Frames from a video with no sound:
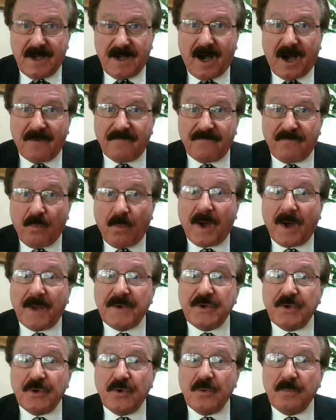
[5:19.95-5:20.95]
of
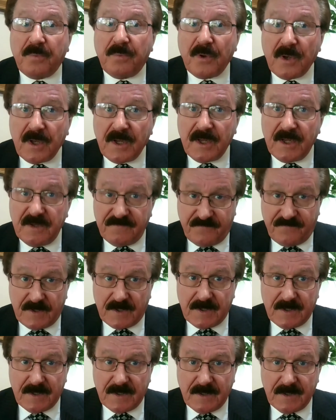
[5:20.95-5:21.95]
what you believe
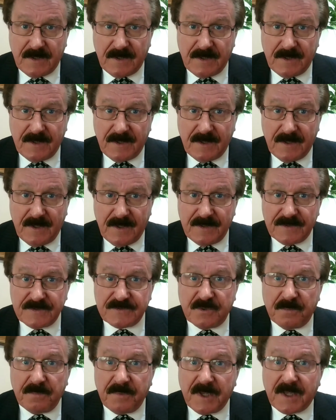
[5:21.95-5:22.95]
in
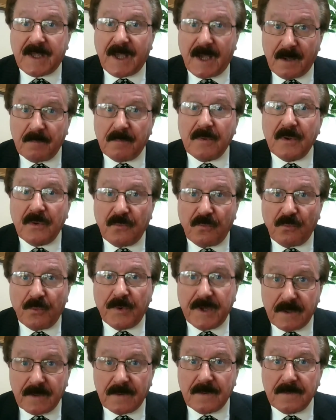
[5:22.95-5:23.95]
to become
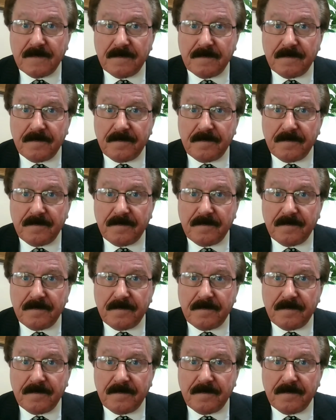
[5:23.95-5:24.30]
real.